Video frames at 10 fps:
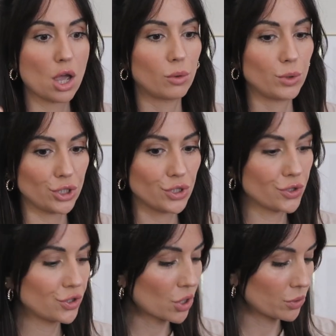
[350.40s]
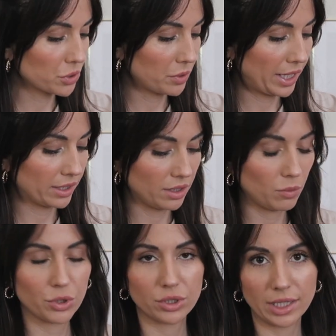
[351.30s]
which is so handy
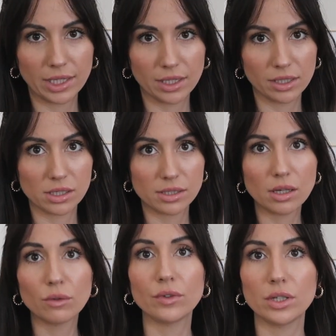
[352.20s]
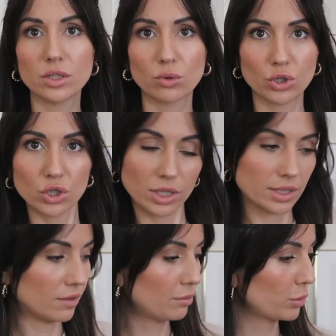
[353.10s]
when you're taking selfies or just like
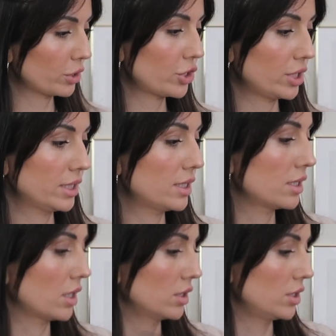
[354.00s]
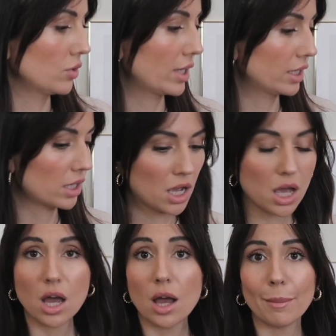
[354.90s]
self-portraits, because you can
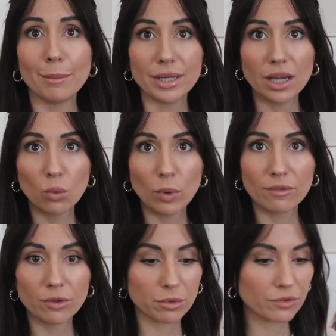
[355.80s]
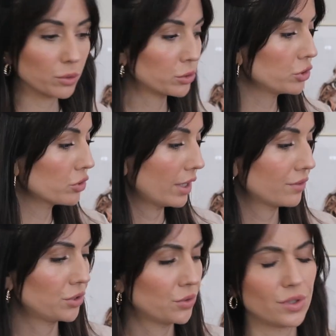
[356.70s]
be away from your phone. You don't
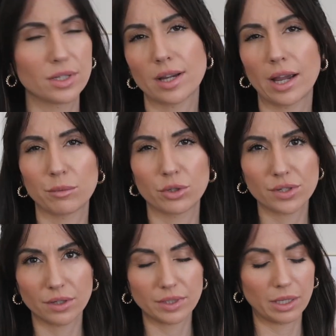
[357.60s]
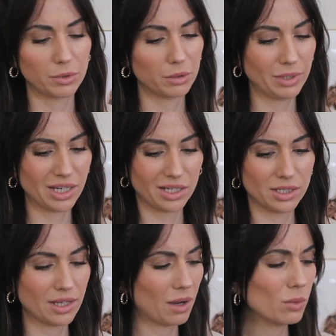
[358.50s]
have to use the timer, self-timer, because
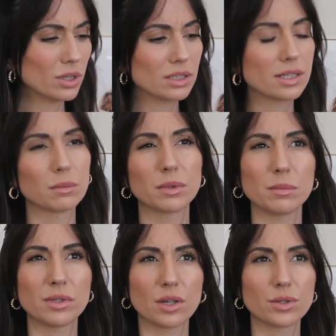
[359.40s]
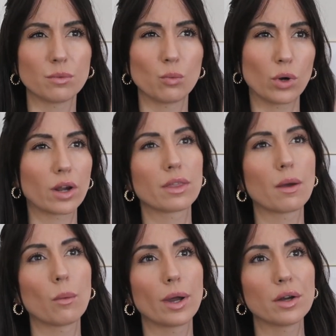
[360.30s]
that one sometimes doesn't work
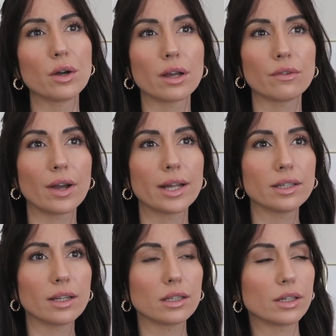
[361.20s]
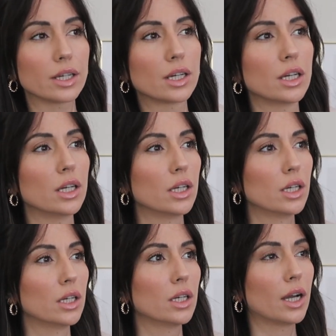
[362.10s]
that well. I find that like,
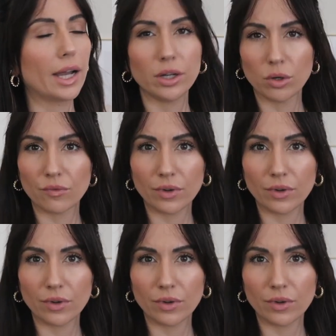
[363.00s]
I don't know, I